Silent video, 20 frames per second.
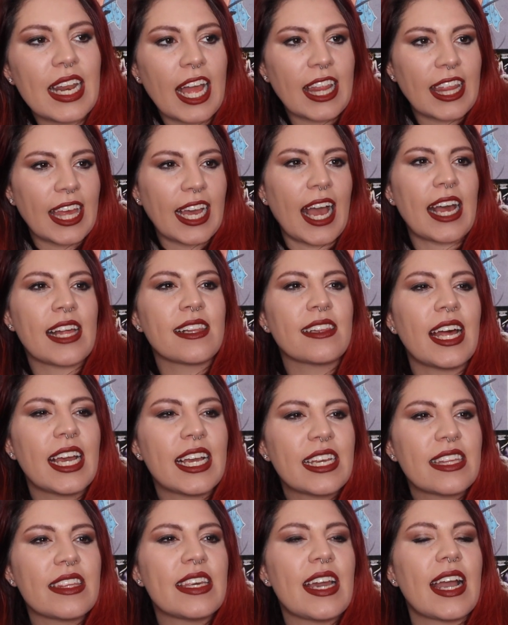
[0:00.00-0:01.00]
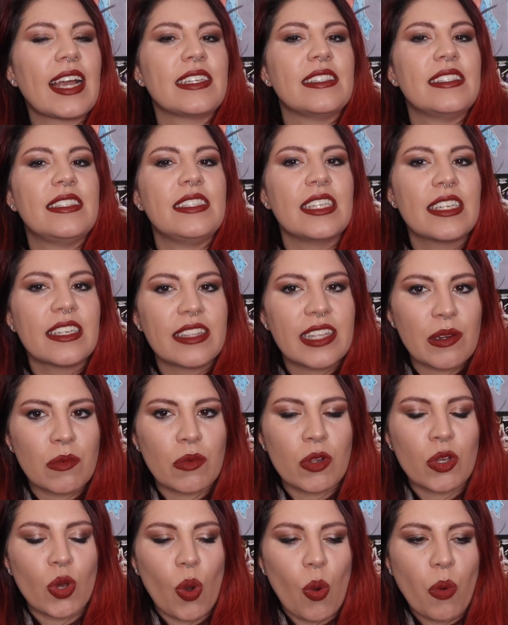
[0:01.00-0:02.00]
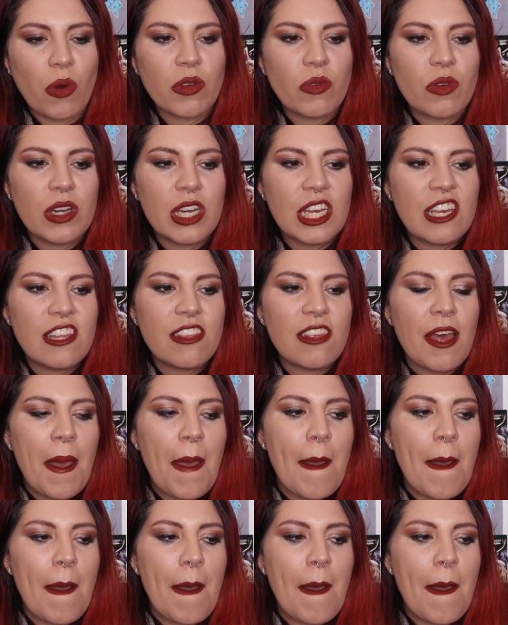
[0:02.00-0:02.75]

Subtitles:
I like the idea they were going with,